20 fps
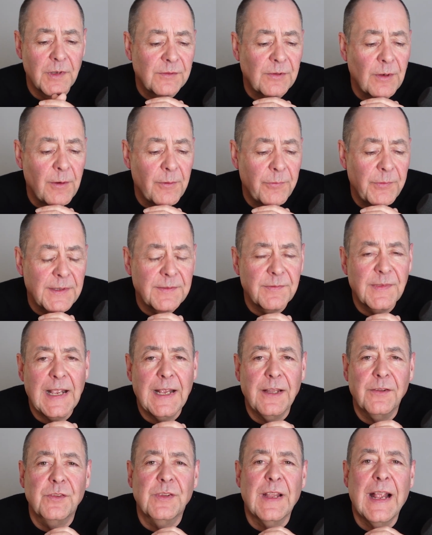So I think
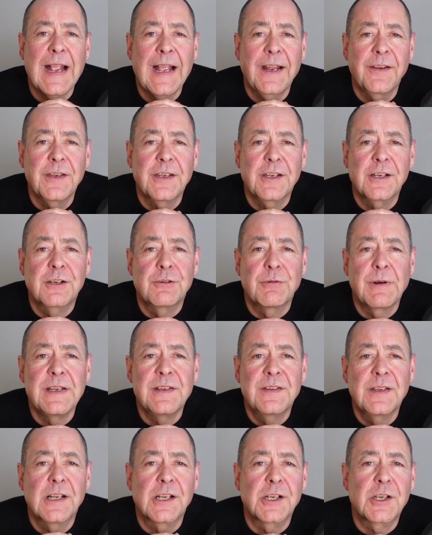that's added a great
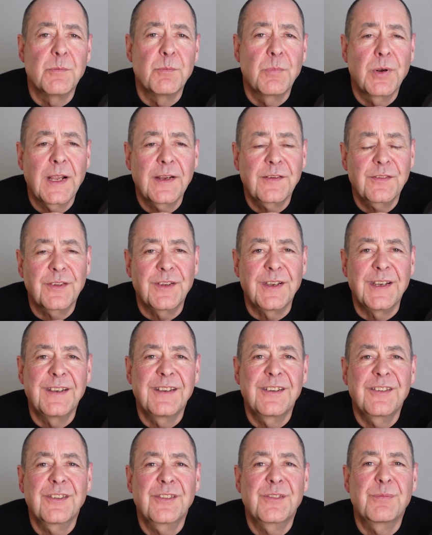deal of complexity, and
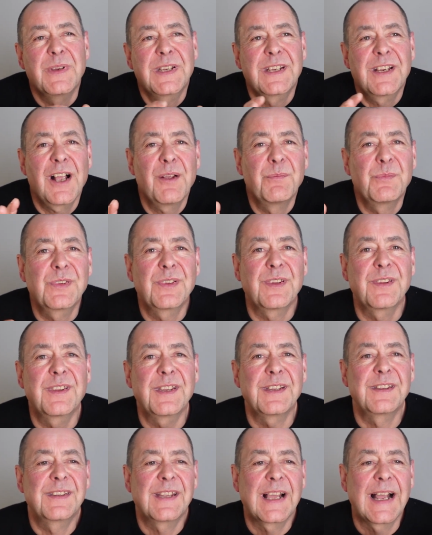it's just become
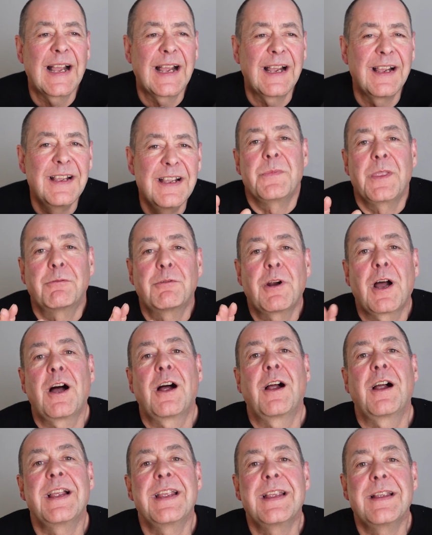something that there
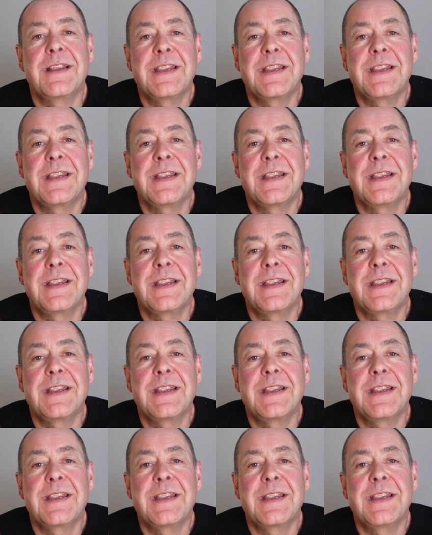are